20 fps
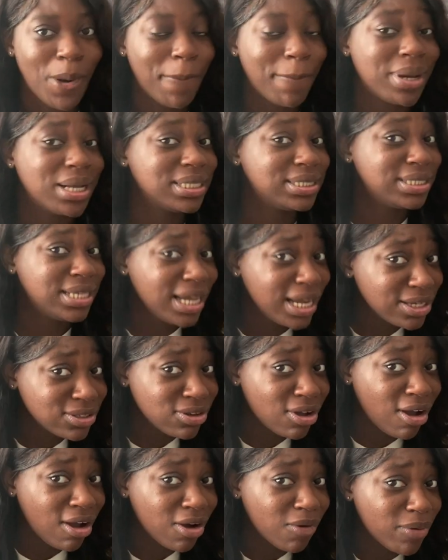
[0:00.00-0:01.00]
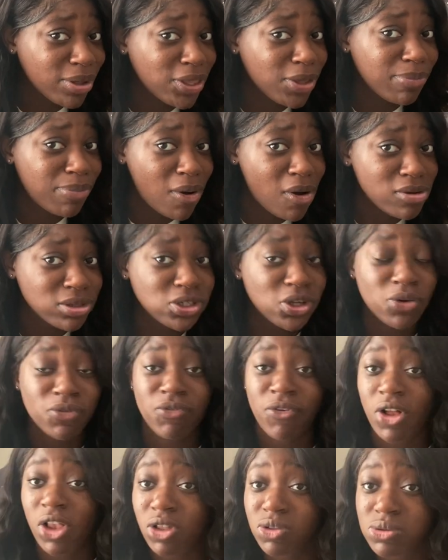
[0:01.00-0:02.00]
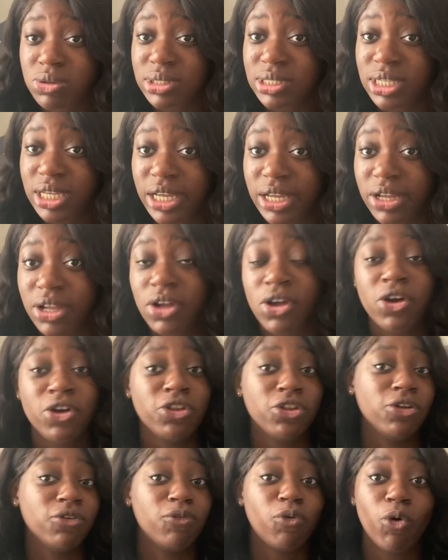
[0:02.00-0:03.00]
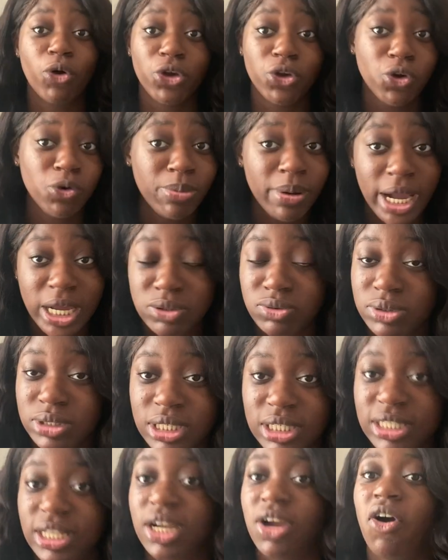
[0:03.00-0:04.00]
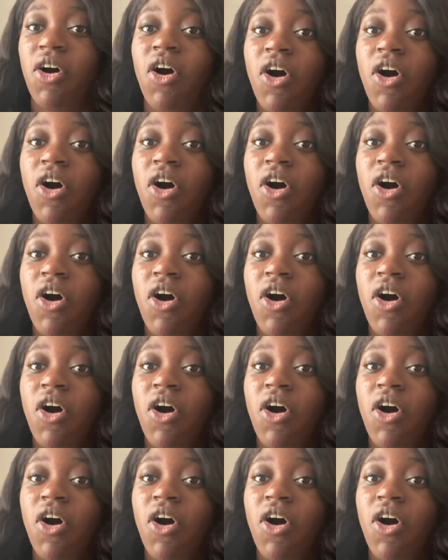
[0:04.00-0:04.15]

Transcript: But TikTok, when you post, your followers will see it, the For You page will see it, like